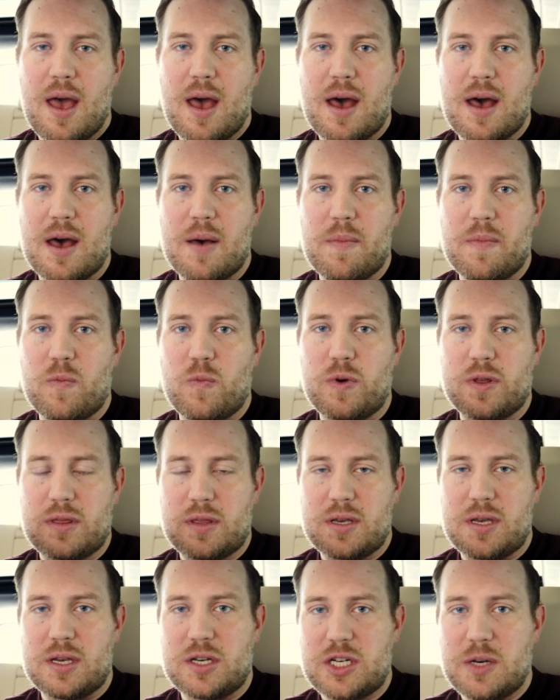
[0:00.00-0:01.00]
with
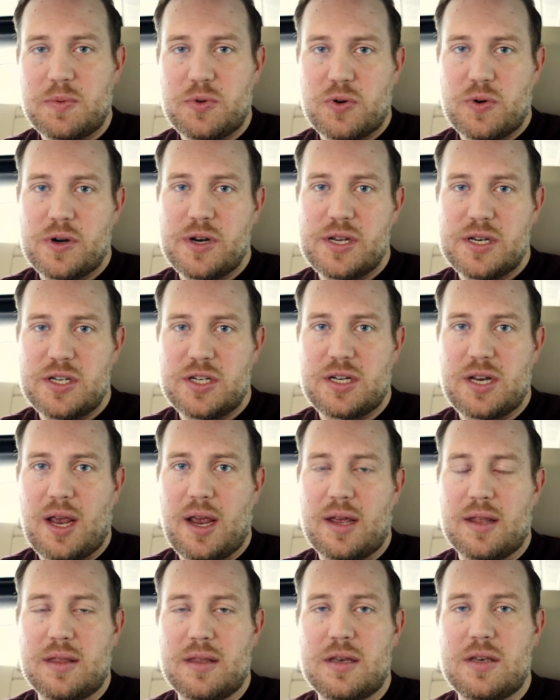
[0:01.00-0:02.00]
the chip shortage
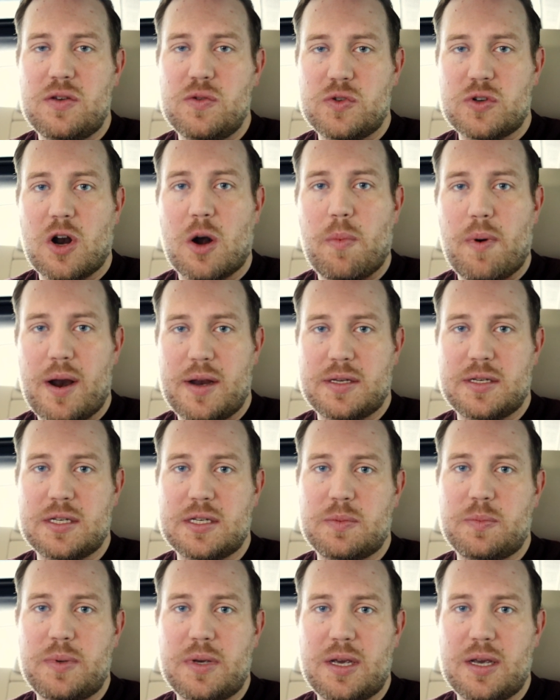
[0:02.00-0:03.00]
and the used car
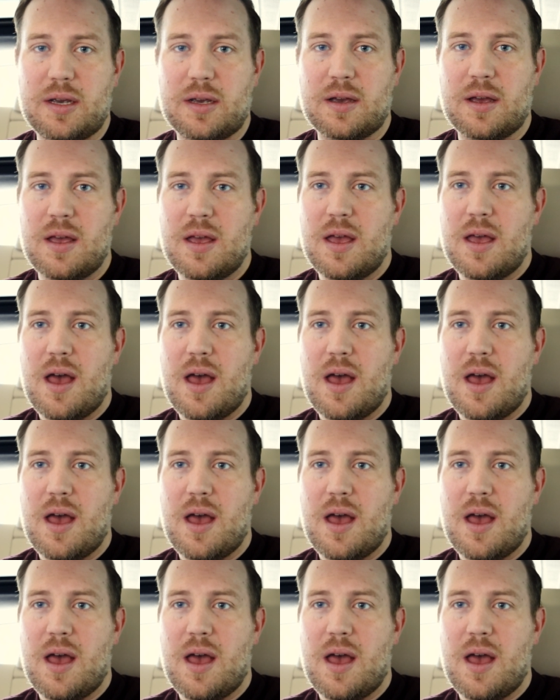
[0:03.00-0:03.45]
prices being